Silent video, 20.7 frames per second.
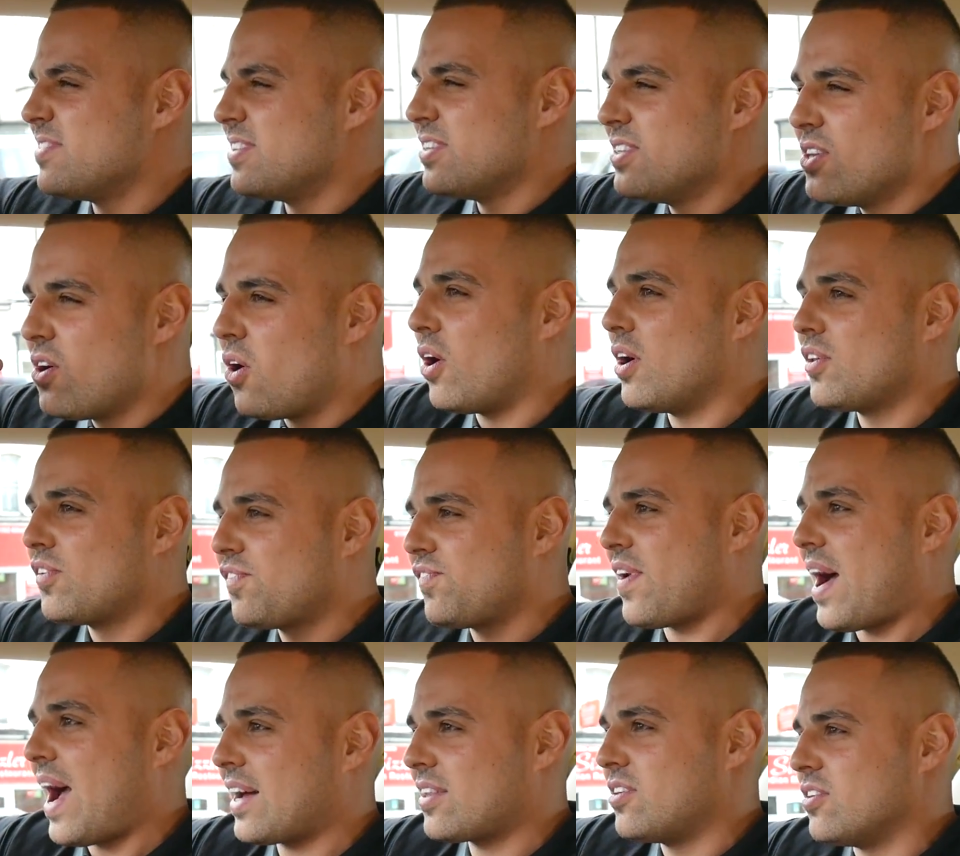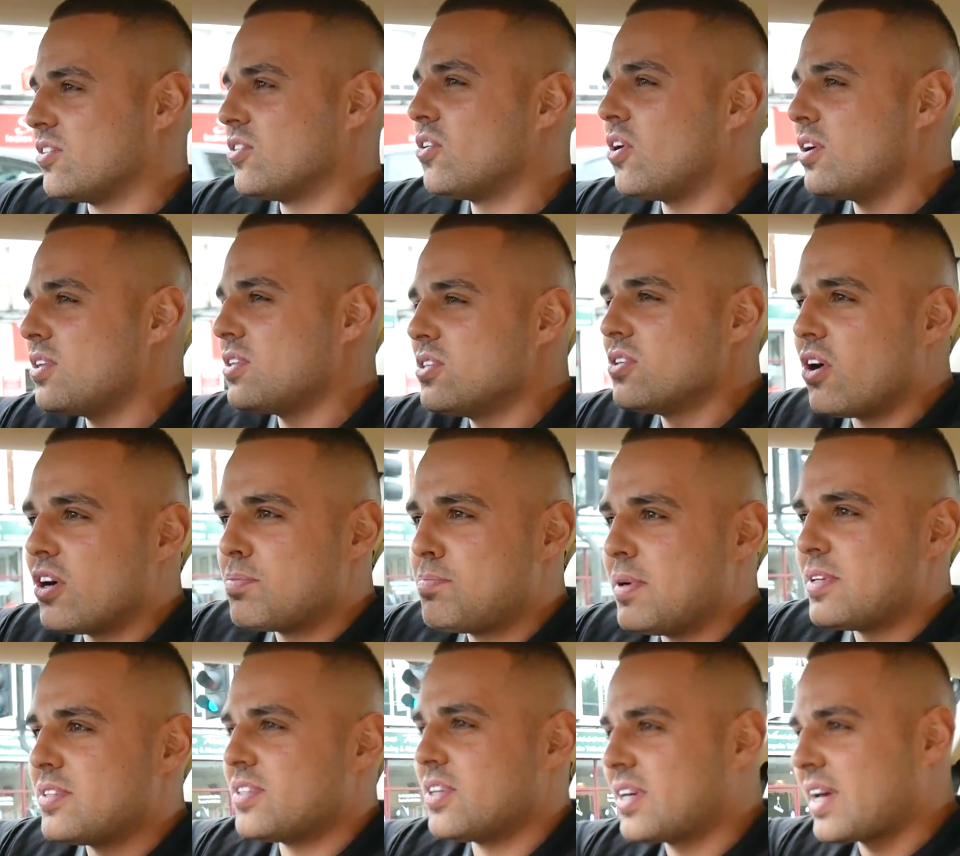nice factors, nice
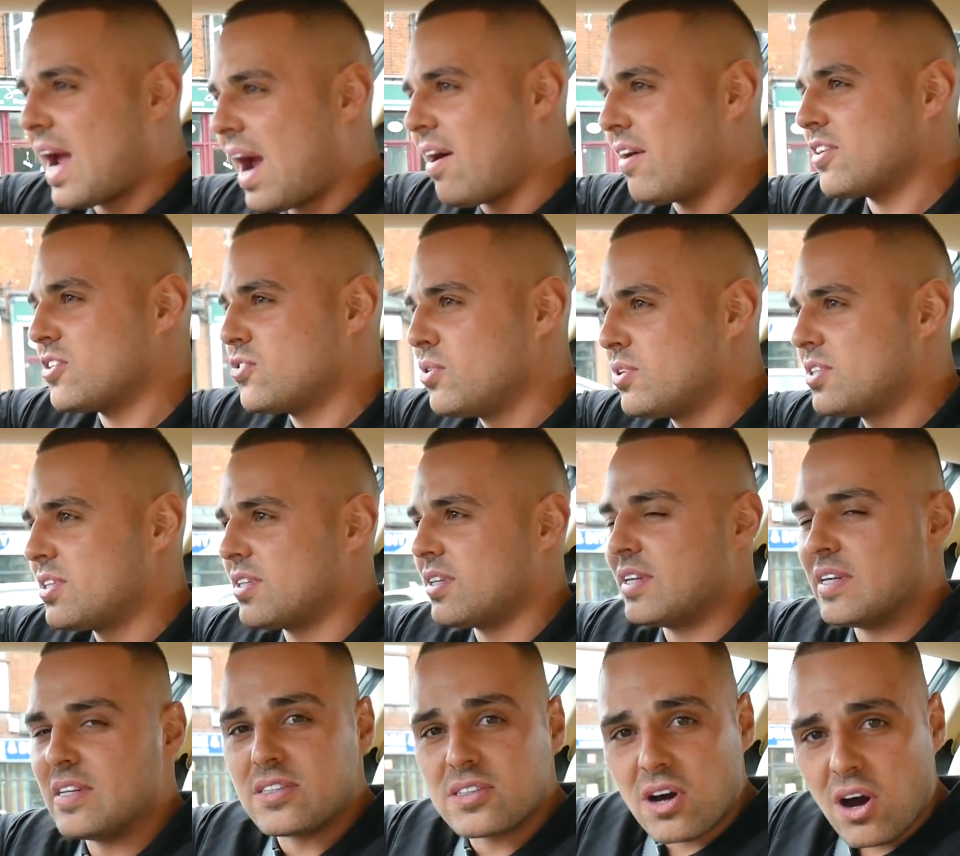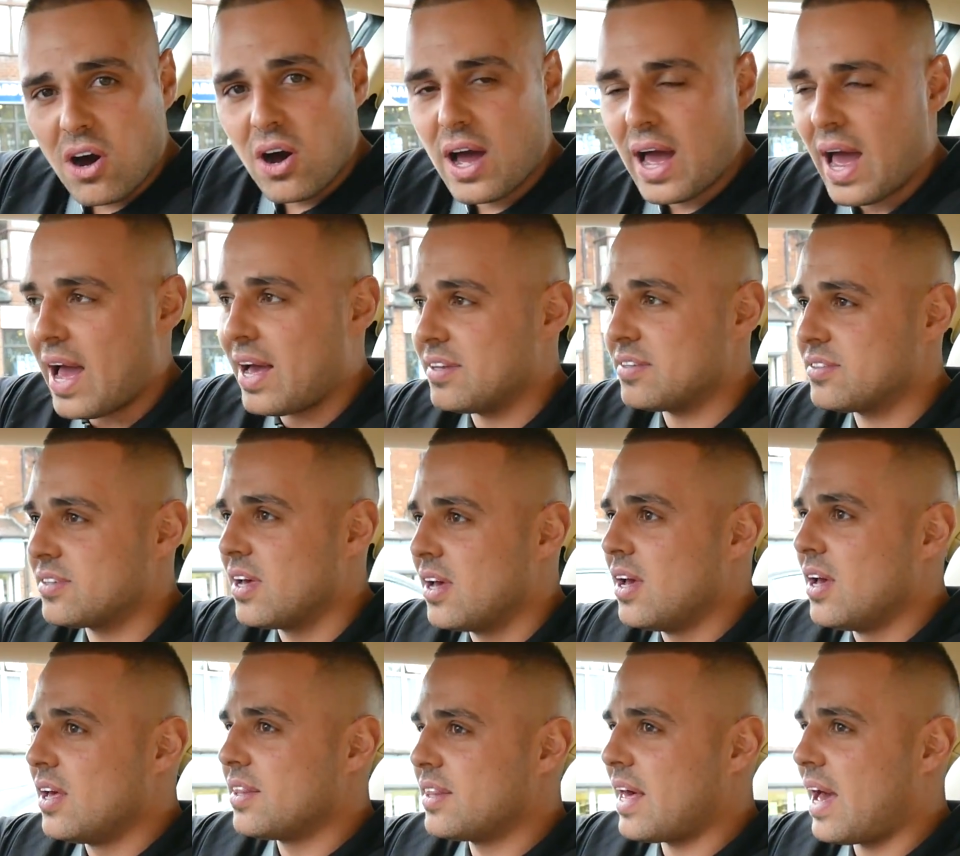bits of characteristic that this car has
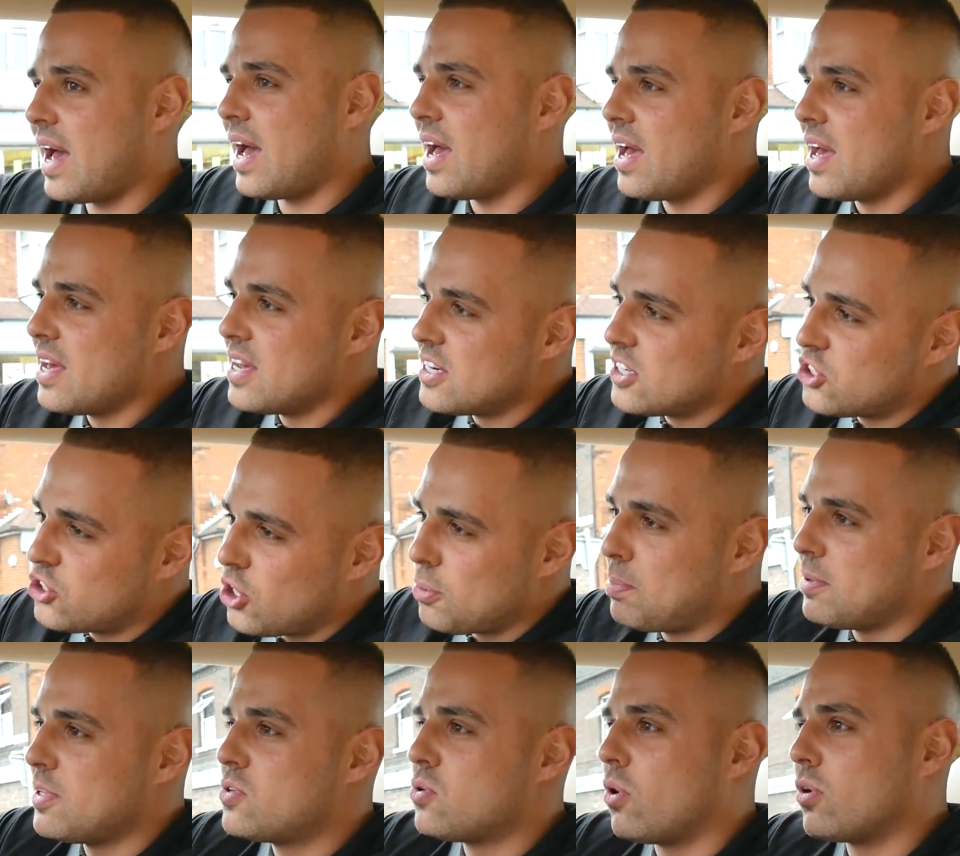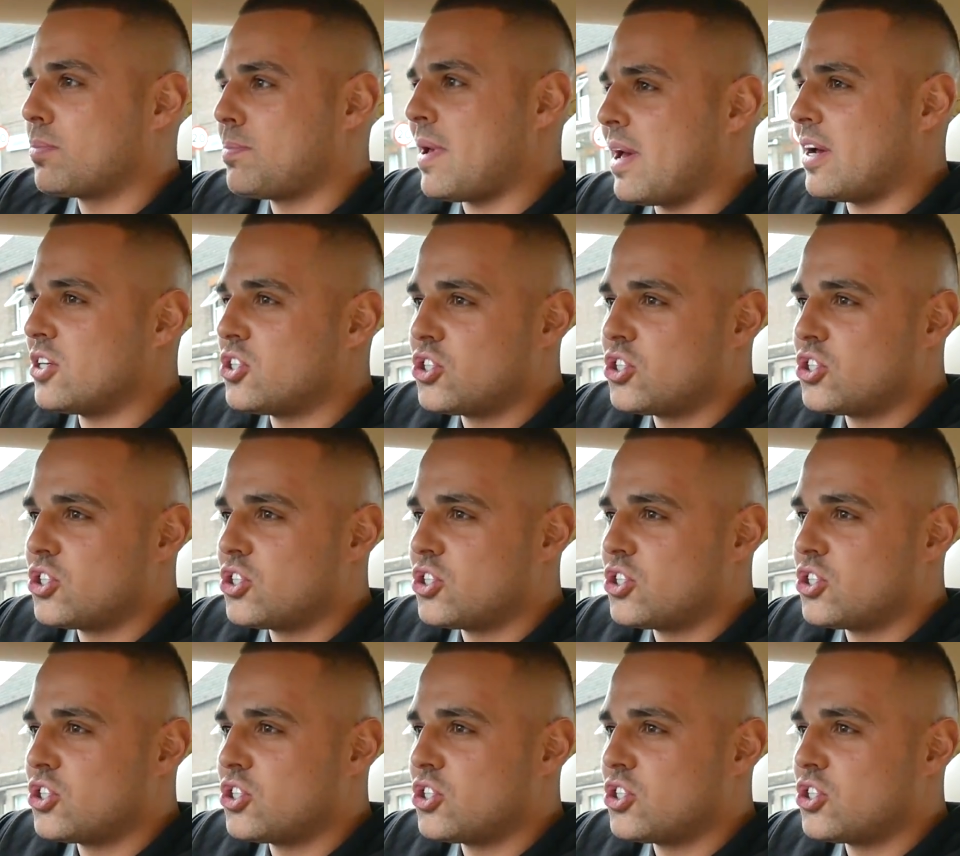that should be talked about,